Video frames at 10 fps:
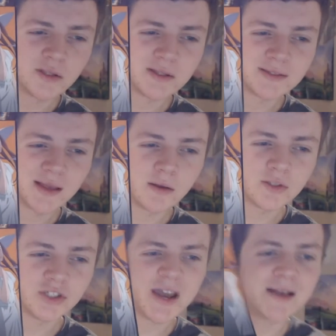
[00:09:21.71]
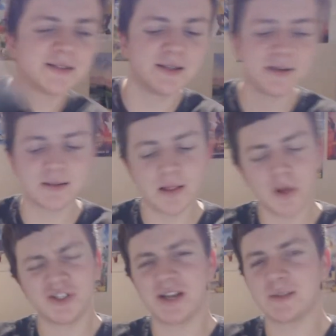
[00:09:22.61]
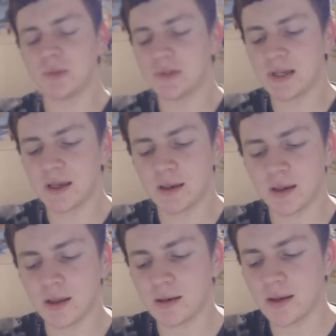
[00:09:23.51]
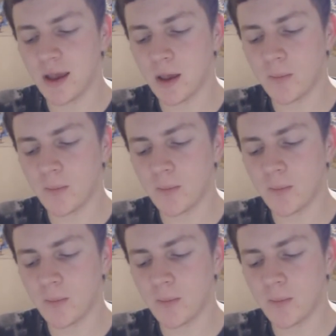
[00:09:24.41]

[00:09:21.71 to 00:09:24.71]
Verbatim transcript: and it's like got jazz in it. It's a lot of jazz music, and